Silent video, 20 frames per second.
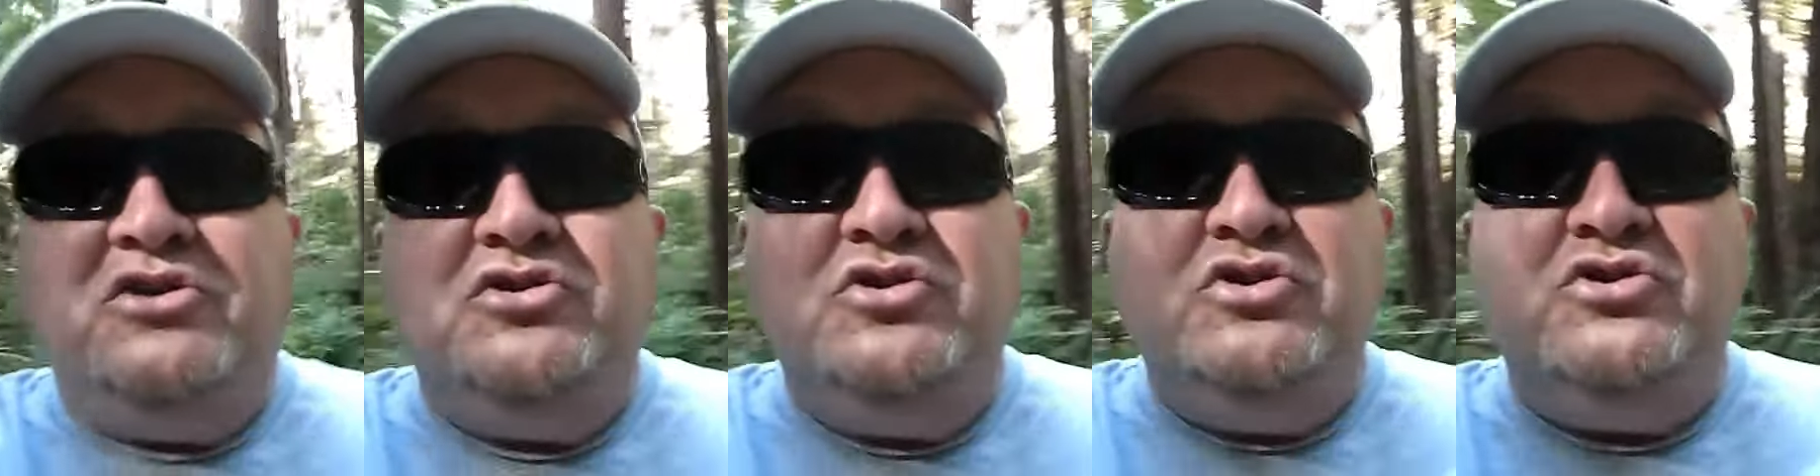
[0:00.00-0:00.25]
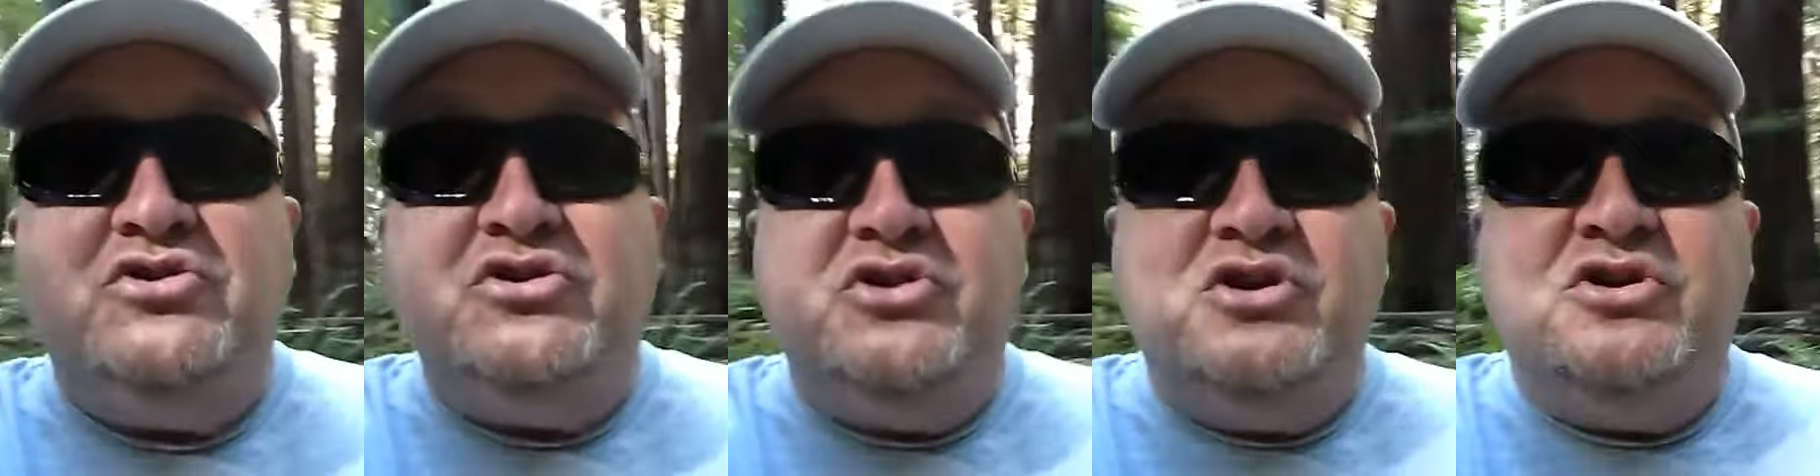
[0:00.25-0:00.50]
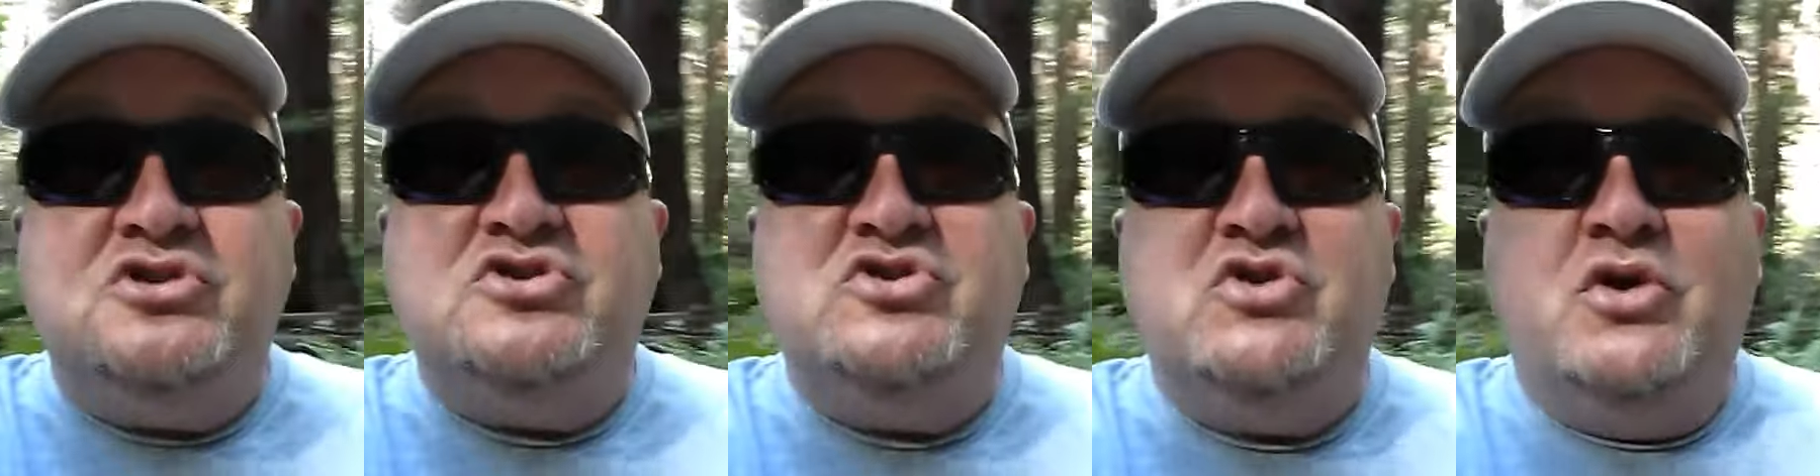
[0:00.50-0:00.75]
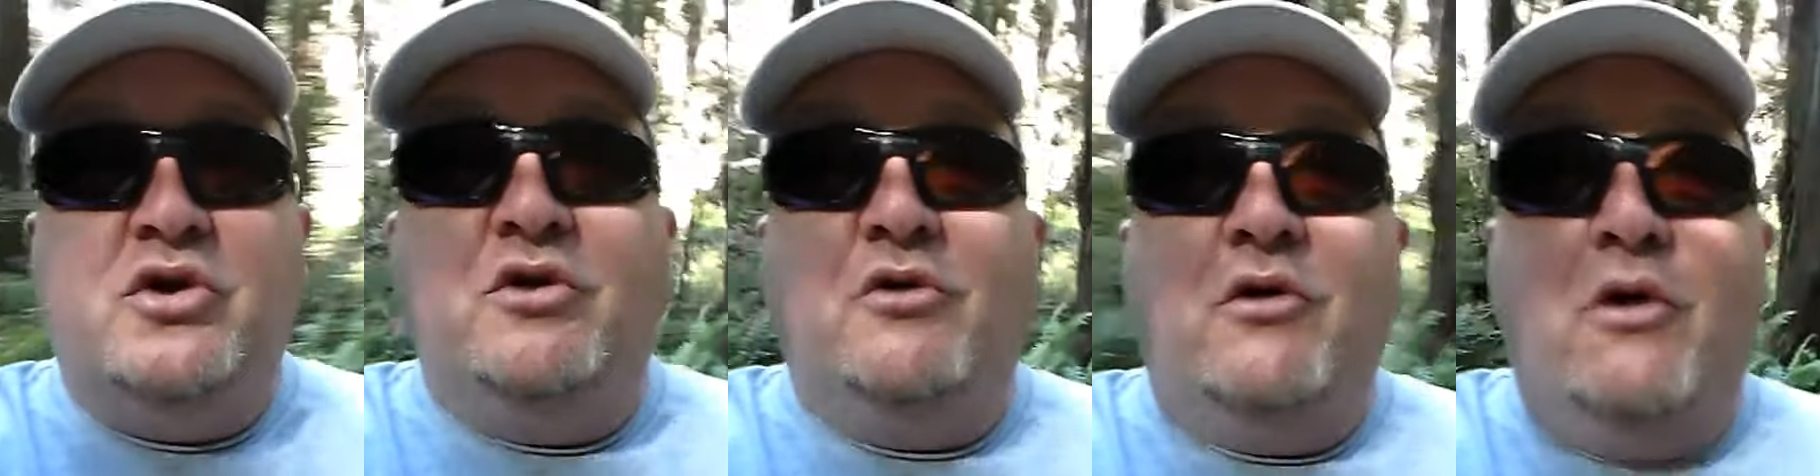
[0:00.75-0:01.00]
Choose to
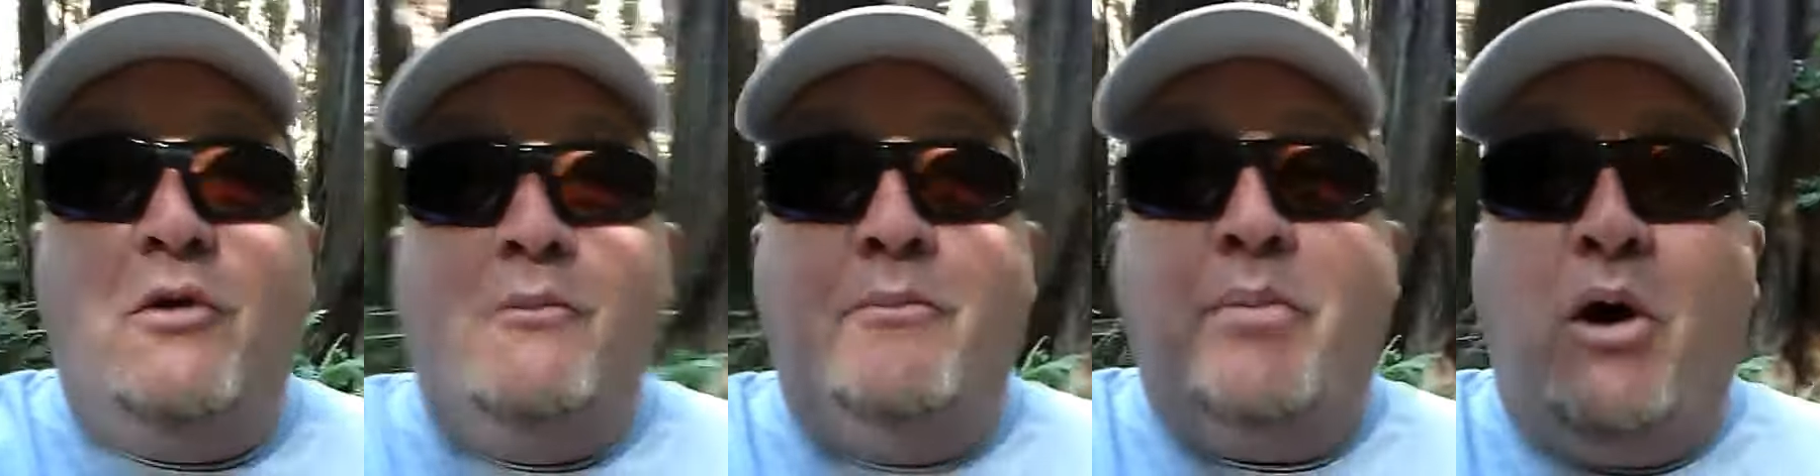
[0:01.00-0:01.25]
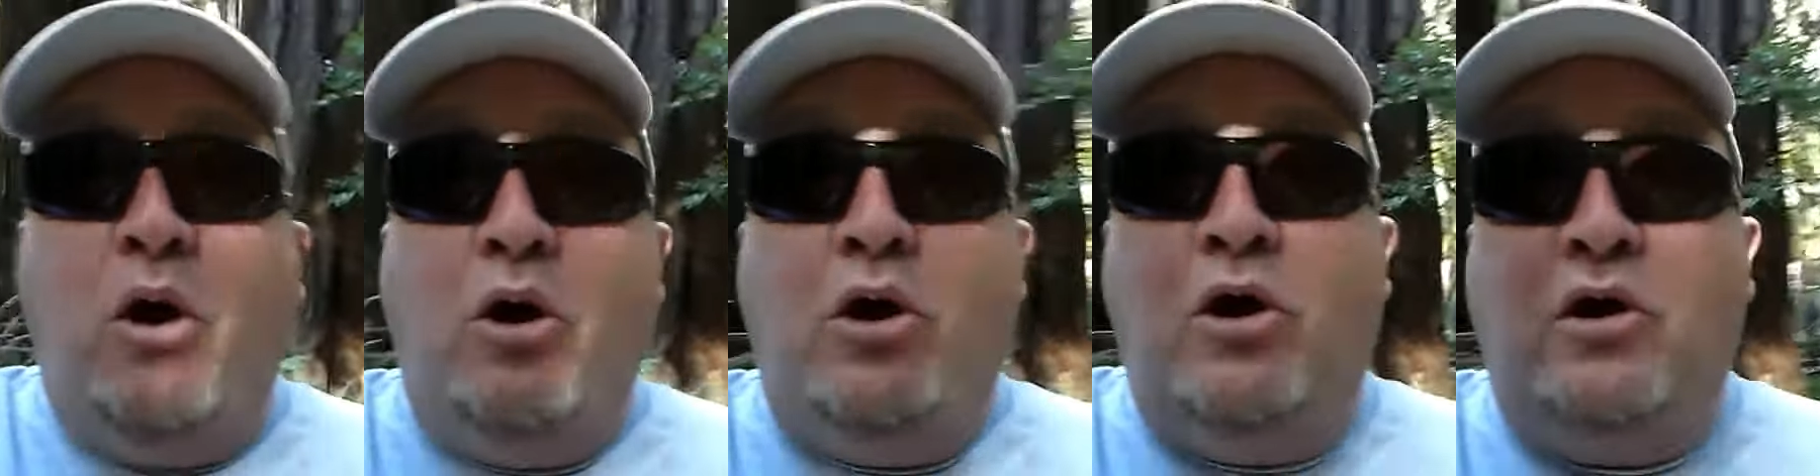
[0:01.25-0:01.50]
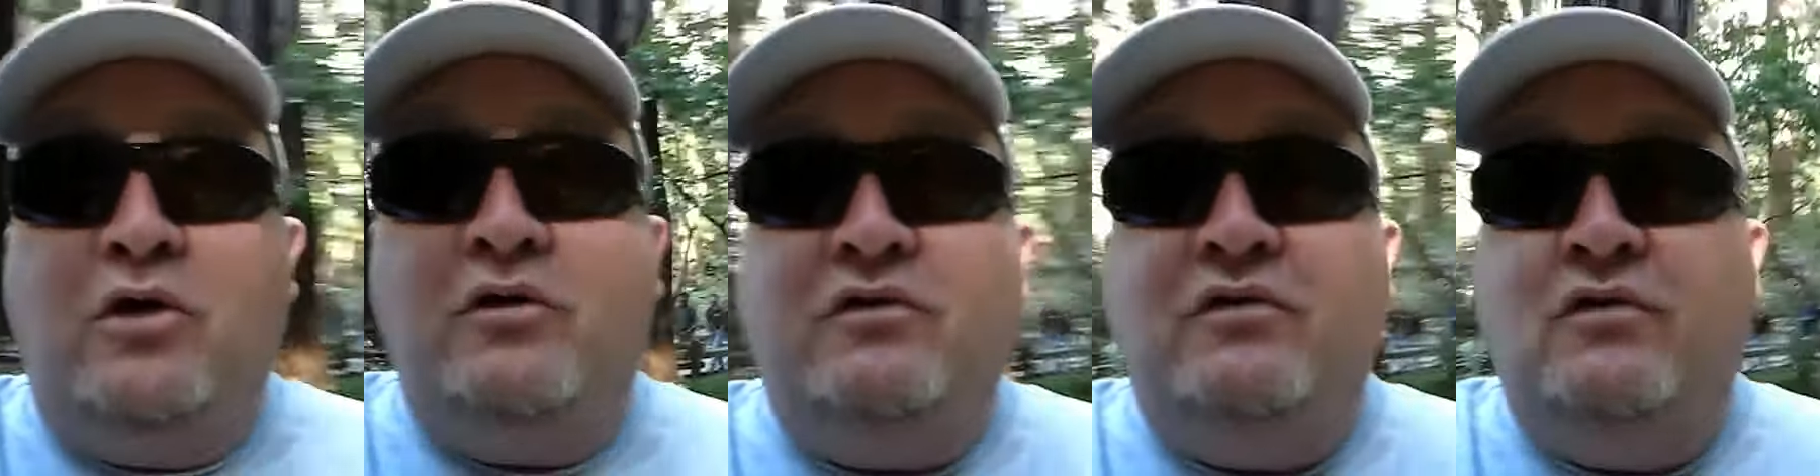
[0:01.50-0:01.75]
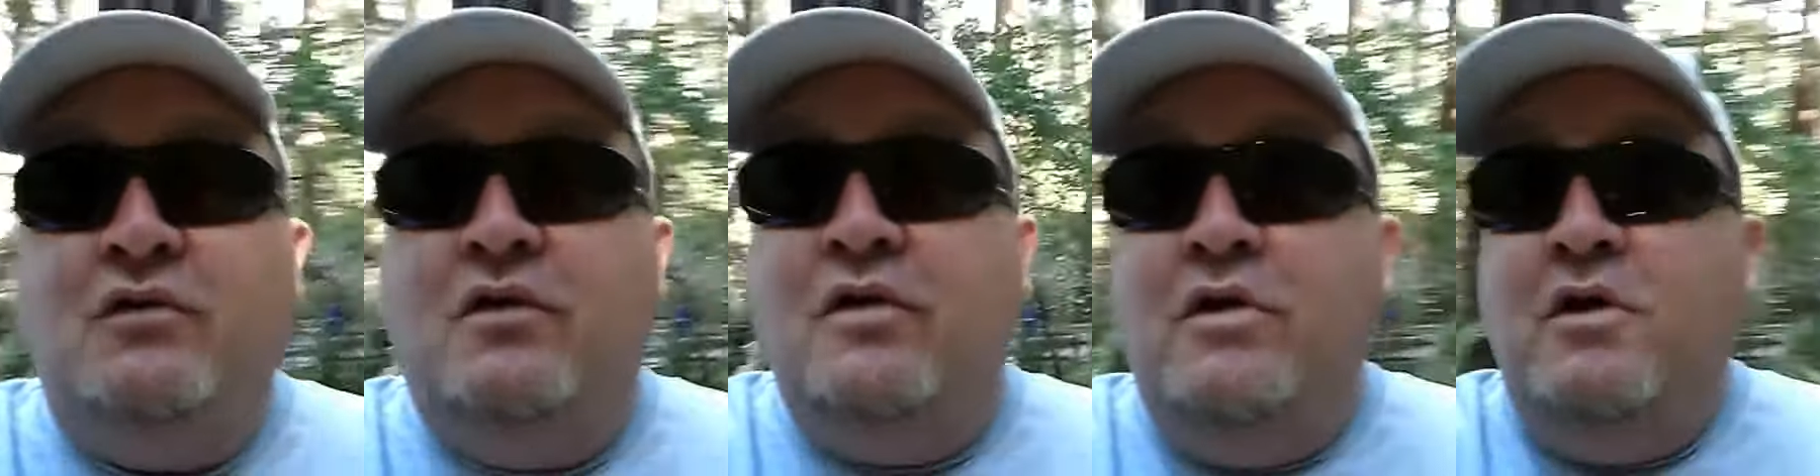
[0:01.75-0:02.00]
enjoy your own
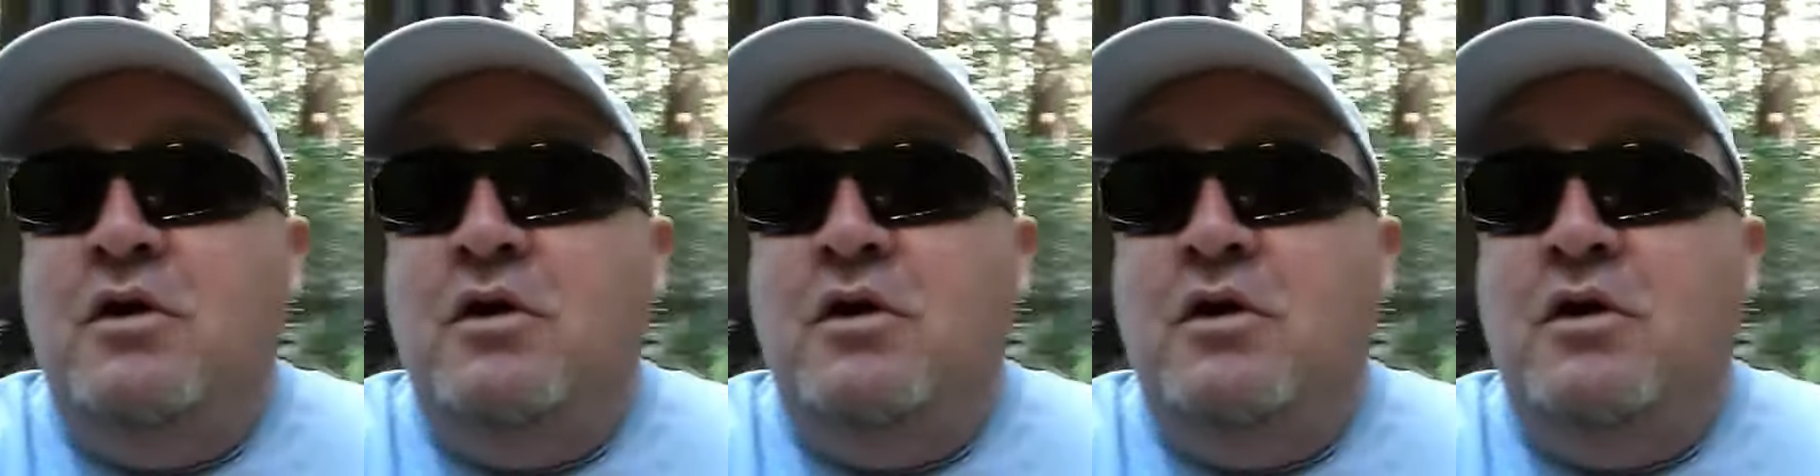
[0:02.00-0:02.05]
parks,